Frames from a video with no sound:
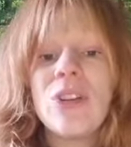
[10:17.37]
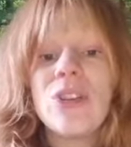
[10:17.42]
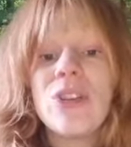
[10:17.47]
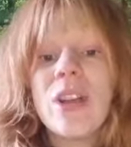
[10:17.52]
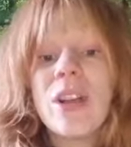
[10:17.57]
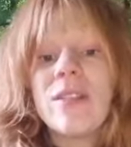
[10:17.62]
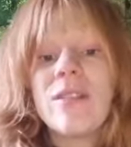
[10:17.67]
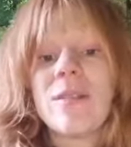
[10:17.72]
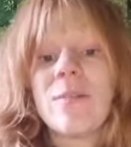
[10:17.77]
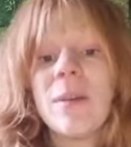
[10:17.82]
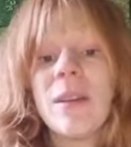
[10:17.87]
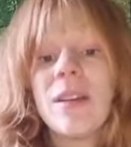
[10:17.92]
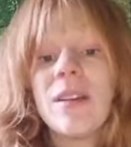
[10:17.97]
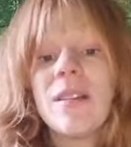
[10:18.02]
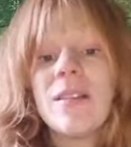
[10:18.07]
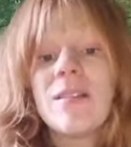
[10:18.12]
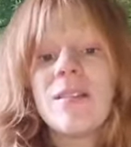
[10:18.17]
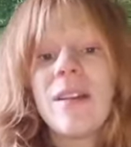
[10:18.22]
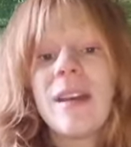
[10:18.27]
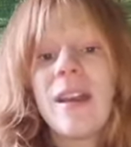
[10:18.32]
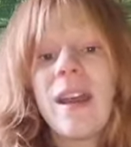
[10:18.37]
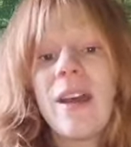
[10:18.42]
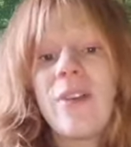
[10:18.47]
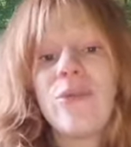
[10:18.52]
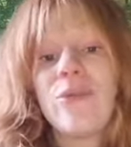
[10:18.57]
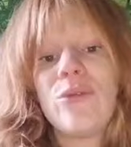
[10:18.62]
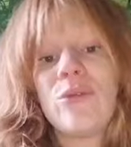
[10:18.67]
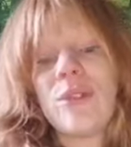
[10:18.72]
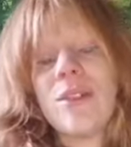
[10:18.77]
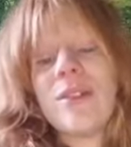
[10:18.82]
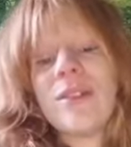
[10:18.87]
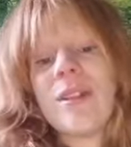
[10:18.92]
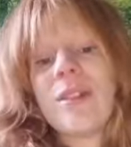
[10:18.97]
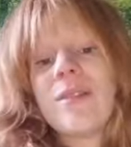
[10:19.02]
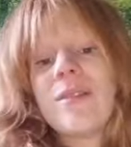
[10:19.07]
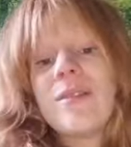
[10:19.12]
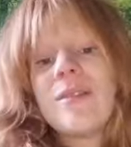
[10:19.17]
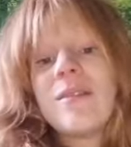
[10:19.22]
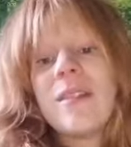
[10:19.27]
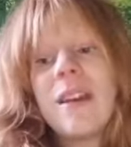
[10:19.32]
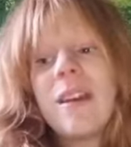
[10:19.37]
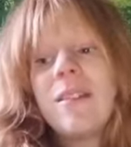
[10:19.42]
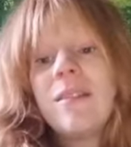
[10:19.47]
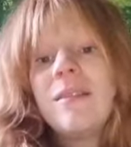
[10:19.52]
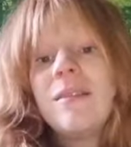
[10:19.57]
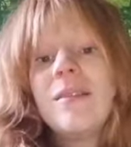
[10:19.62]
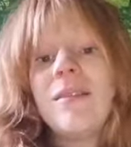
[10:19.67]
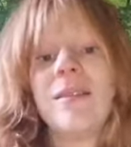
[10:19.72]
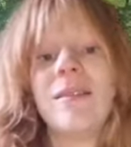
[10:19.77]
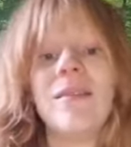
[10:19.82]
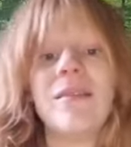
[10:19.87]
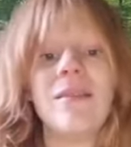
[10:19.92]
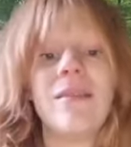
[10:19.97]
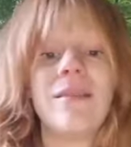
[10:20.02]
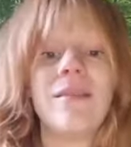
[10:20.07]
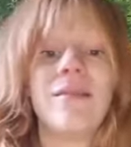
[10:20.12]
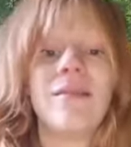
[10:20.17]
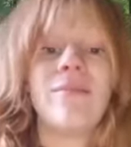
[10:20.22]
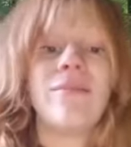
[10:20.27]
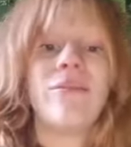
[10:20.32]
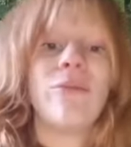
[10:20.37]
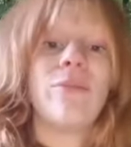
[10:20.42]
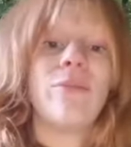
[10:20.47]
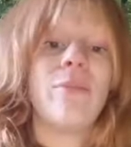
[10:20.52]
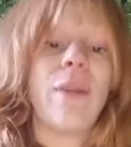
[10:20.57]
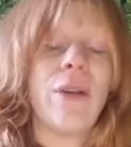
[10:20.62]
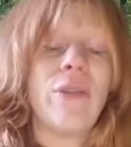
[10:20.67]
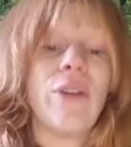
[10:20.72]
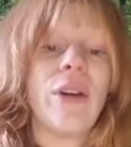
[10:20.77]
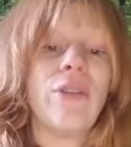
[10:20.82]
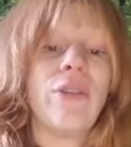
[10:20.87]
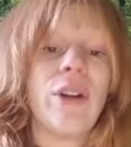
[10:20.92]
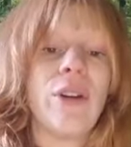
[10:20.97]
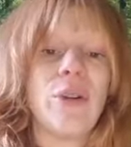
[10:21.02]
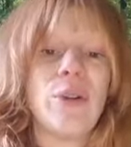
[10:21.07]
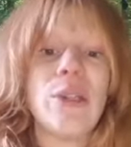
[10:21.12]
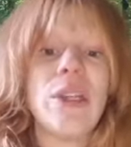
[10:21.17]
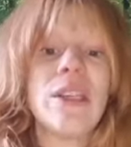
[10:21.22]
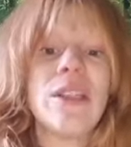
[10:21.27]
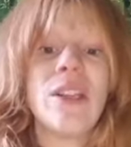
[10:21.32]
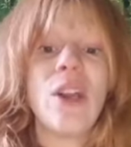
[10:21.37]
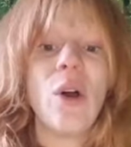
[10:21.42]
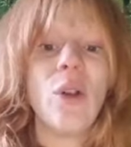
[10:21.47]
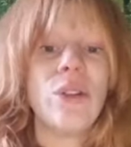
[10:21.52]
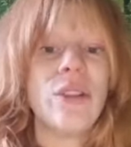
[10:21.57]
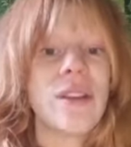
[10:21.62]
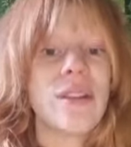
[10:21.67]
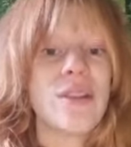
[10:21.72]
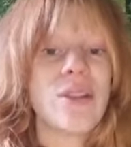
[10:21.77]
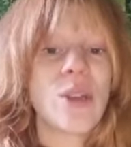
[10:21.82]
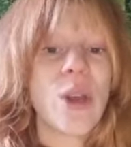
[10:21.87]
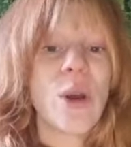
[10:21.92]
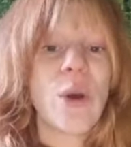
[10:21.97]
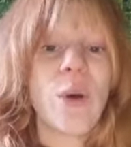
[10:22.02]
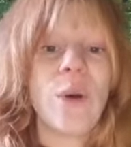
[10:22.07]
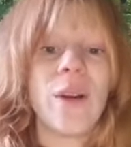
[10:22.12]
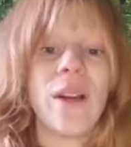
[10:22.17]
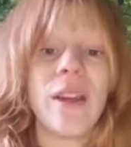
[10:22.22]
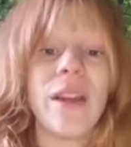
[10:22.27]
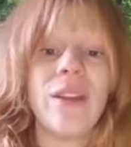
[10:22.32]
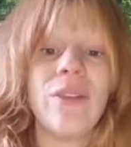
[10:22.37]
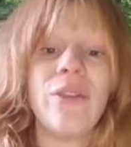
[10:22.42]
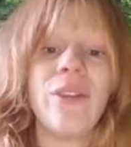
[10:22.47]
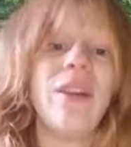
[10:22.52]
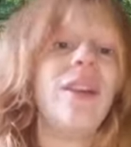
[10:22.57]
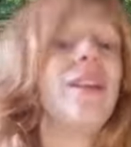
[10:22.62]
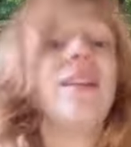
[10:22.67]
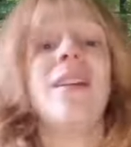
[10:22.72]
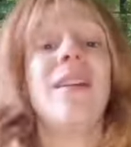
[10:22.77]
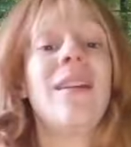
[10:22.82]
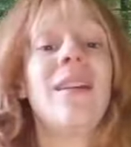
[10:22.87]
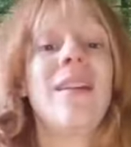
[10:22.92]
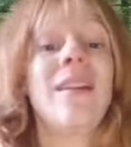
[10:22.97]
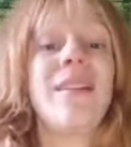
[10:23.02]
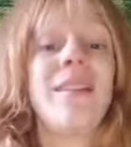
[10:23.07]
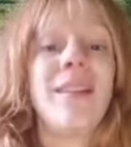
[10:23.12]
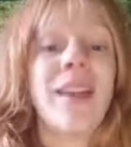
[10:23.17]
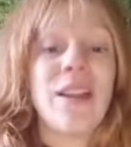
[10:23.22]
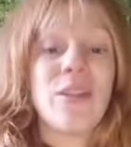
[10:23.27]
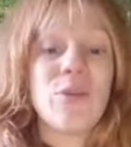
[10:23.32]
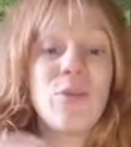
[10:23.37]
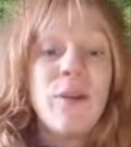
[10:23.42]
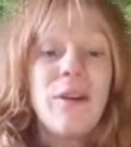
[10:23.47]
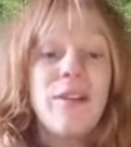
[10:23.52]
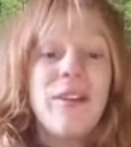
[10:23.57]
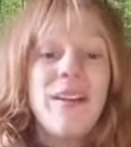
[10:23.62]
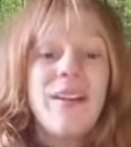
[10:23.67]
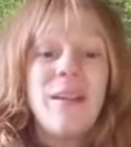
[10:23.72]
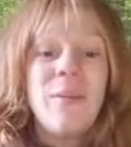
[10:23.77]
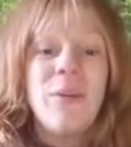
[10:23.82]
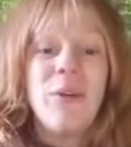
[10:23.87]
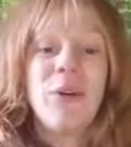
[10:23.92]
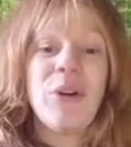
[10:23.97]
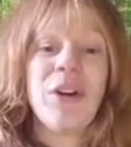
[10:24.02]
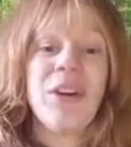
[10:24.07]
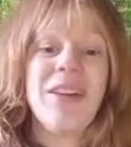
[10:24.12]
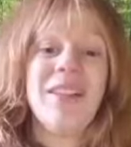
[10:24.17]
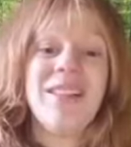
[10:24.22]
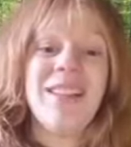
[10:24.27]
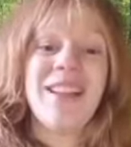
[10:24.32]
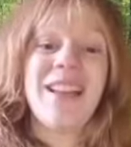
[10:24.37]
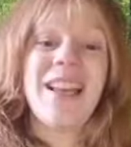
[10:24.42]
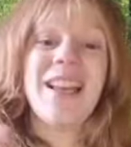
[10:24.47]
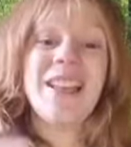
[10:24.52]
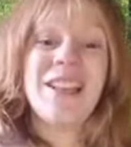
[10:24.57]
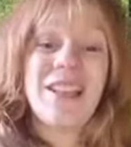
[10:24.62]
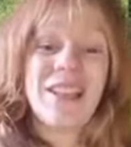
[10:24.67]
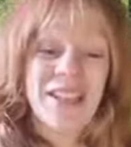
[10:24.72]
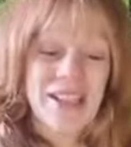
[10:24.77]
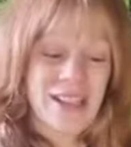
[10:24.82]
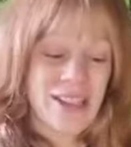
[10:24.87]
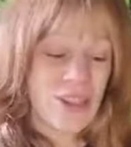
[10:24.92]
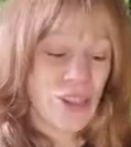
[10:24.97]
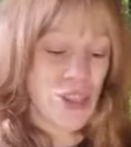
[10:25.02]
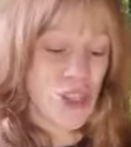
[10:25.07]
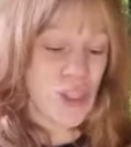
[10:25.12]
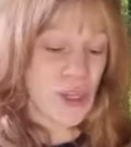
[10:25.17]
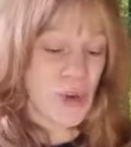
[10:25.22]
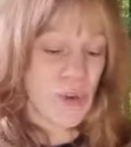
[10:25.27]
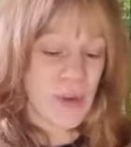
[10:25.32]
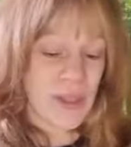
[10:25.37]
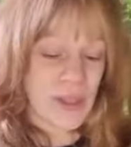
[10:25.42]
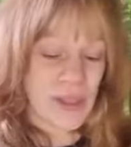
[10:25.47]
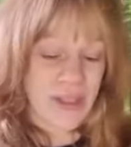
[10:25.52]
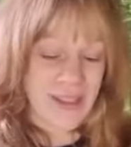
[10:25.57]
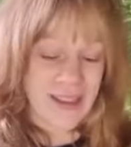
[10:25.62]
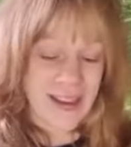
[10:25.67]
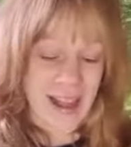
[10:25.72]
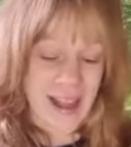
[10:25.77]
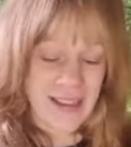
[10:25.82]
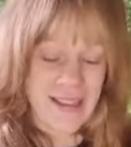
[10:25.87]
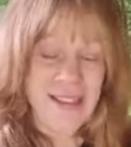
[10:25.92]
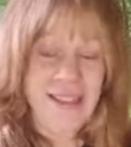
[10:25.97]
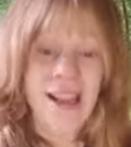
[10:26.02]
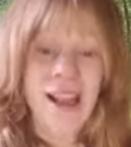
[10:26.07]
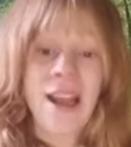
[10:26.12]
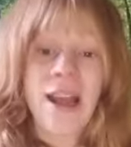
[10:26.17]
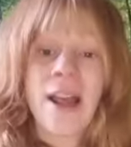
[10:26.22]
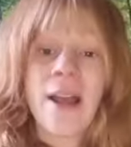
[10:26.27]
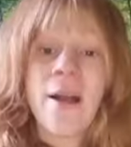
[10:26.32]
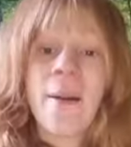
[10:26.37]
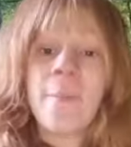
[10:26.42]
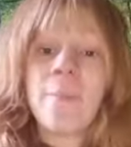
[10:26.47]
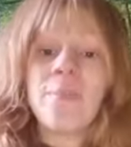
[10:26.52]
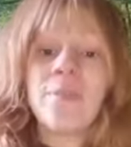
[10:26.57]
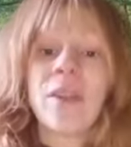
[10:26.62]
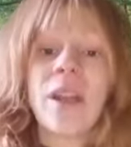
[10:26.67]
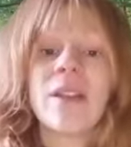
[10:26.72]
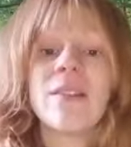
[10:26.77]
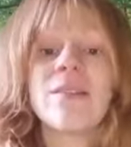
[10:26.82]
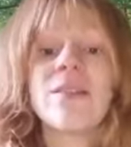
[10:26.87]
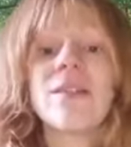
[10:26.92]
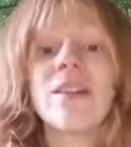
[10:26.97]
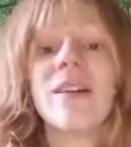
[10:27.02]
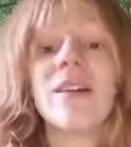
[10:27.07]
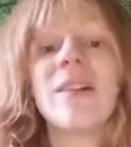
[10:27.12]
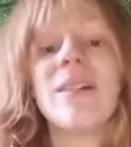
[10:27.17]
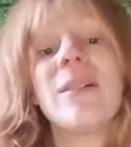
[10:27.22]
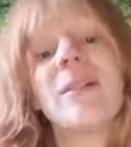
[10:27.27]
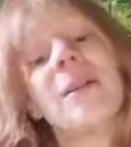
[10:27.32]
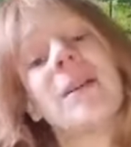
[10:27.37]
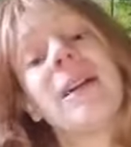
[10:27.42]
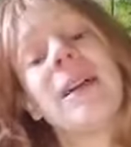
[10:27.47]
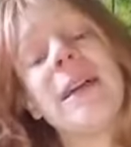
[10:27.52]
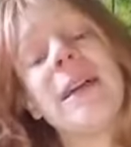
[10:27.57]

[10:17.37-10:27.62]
or sons, because I have 3 sons and my 5-year-old is the oldest, so if he can't wear it anymore, he'll just go into the next. So